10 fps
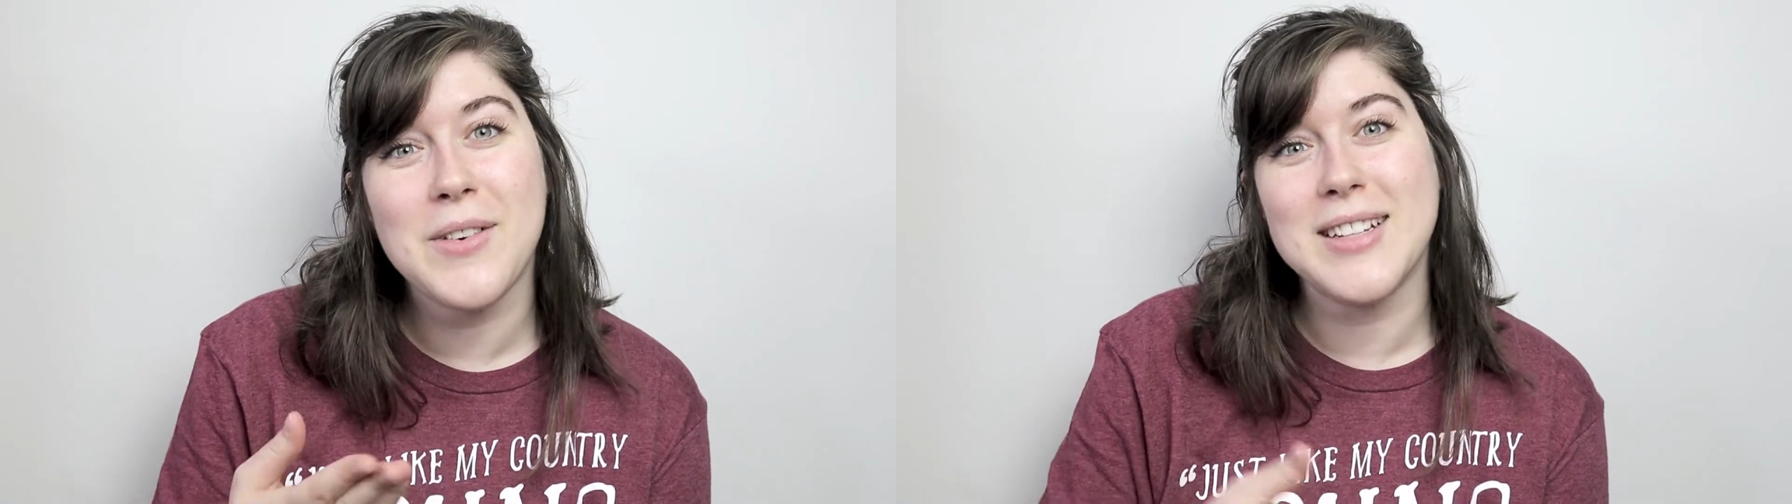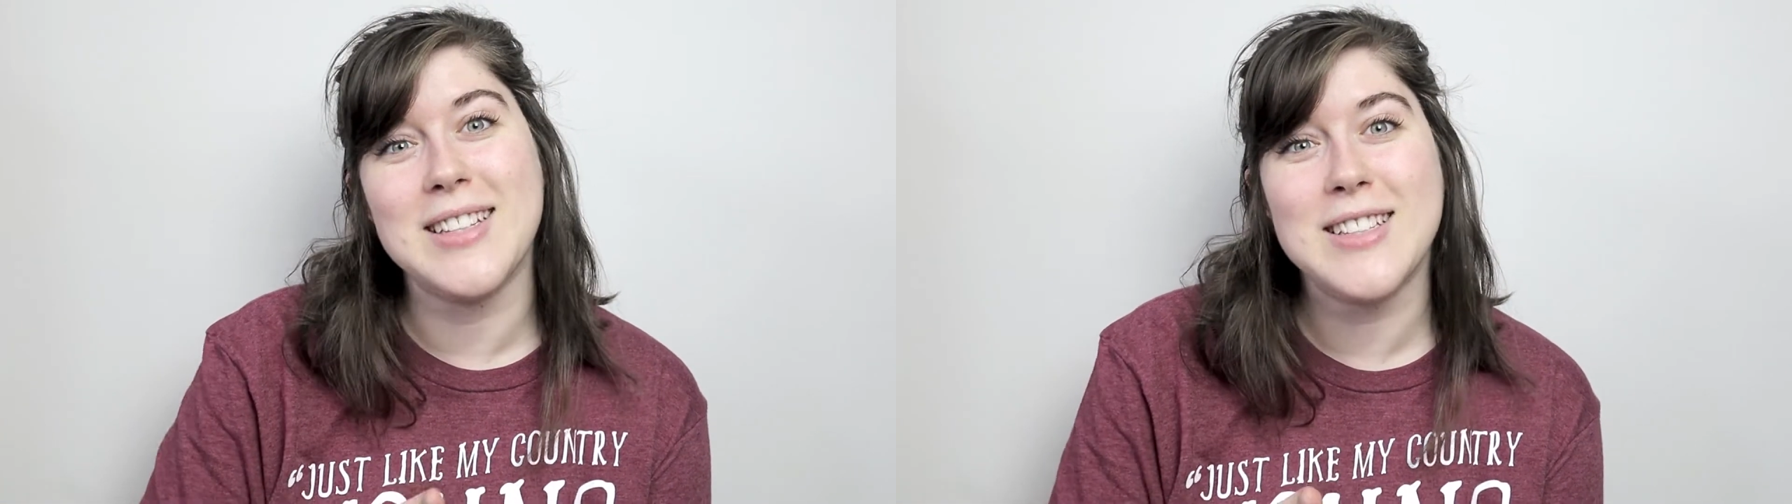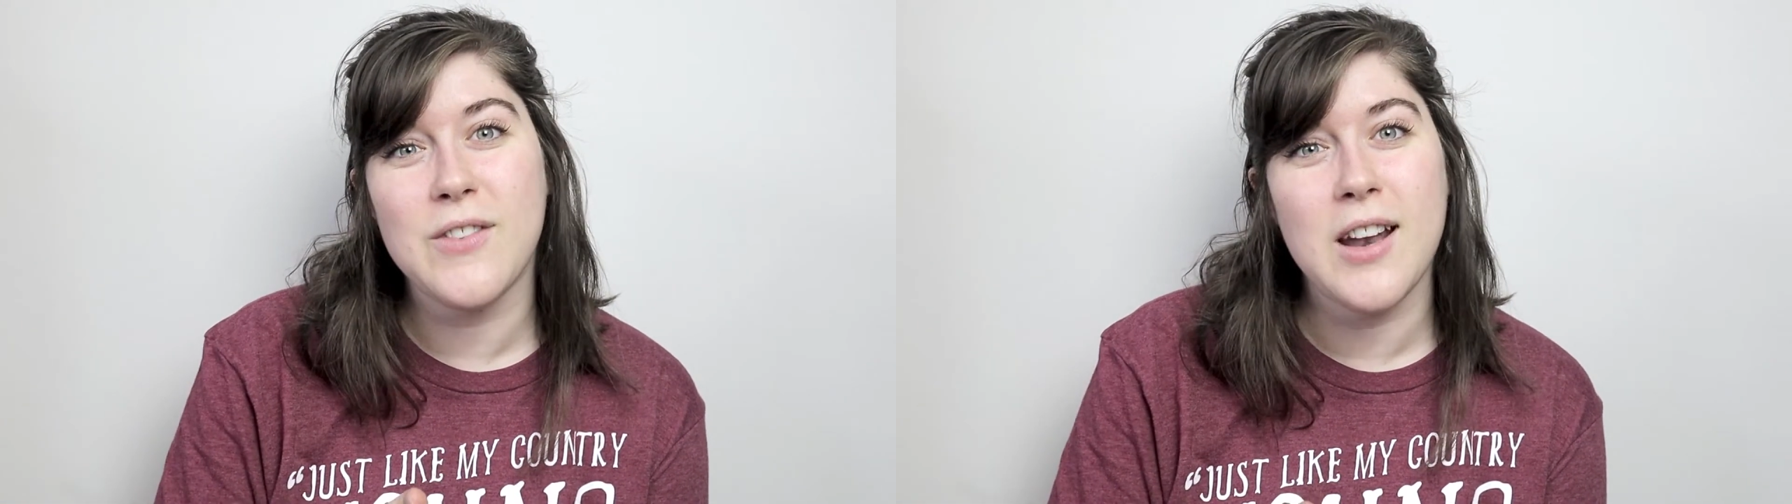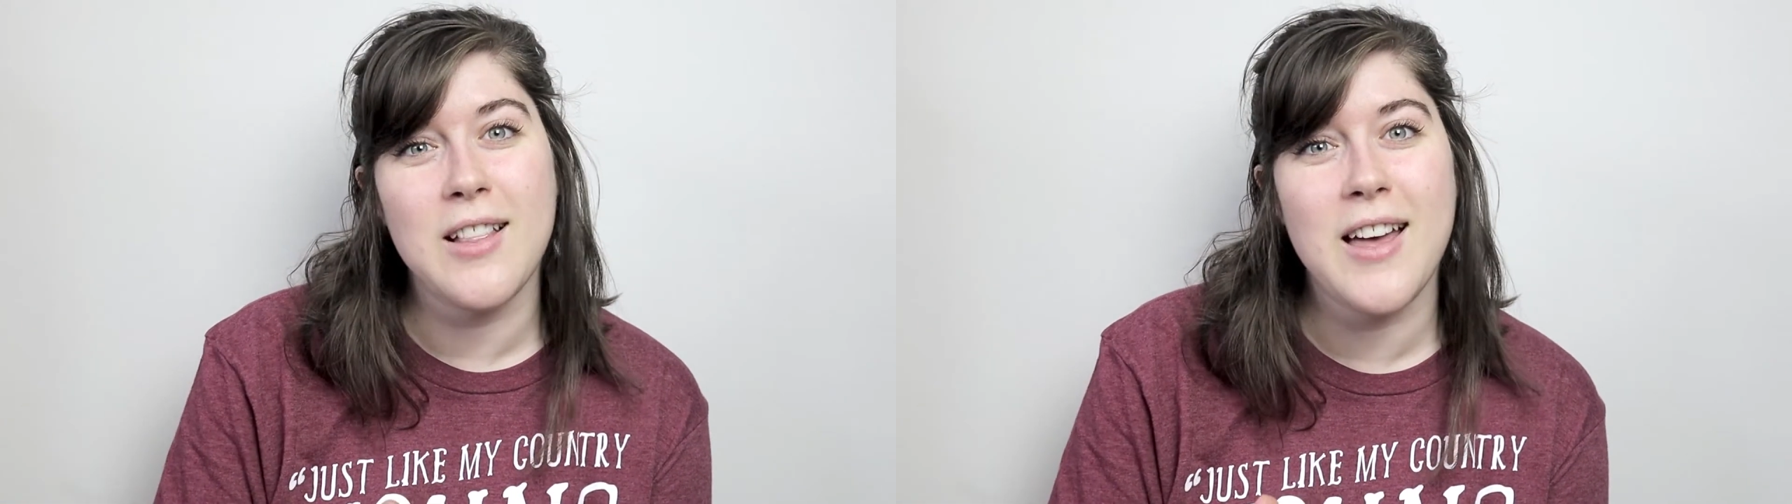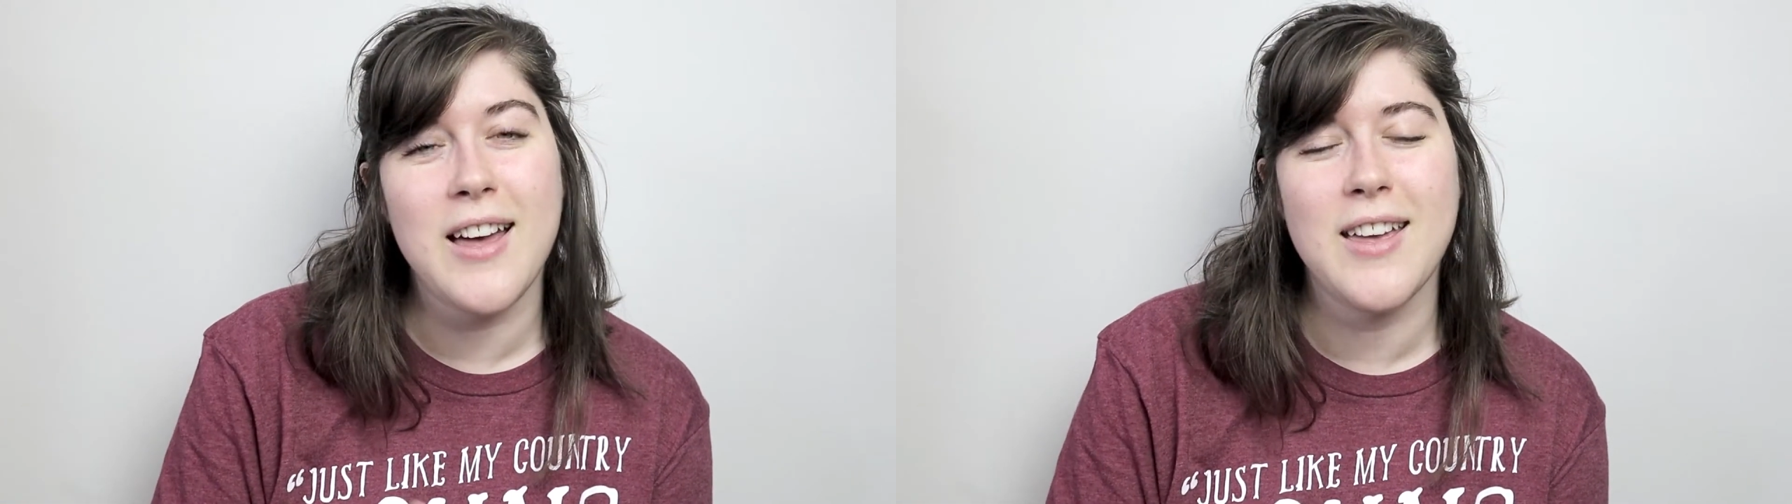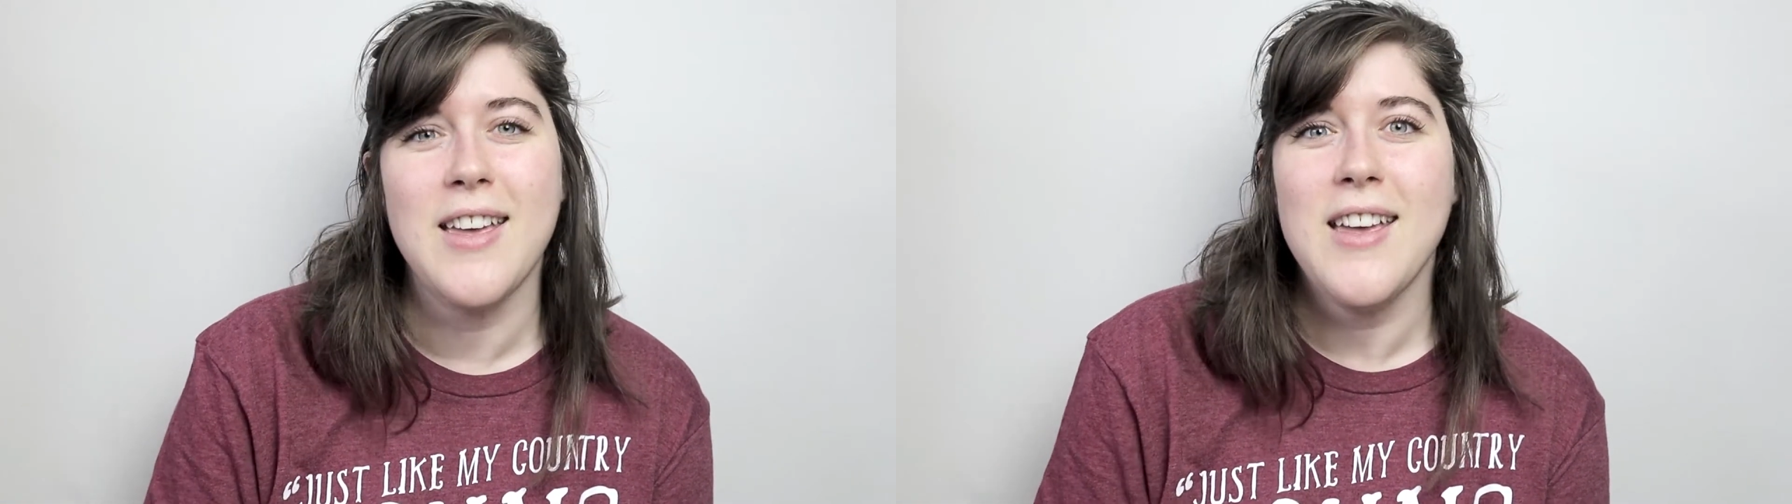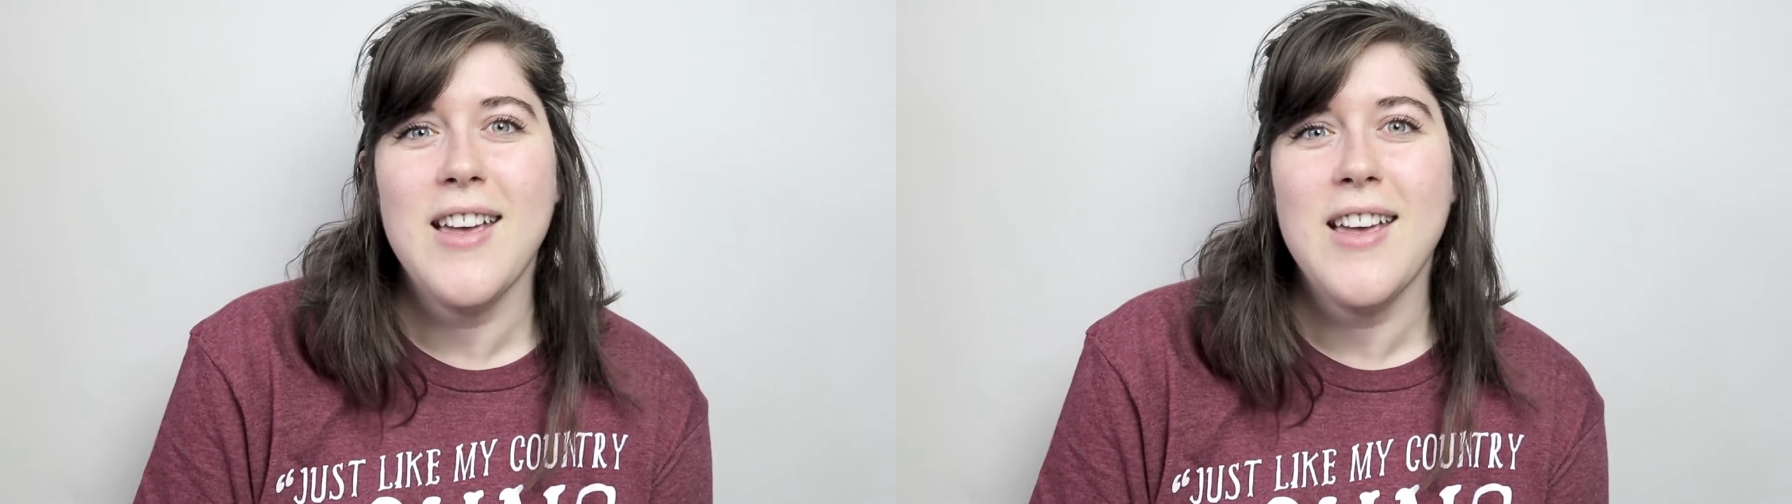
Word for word: way since vanilla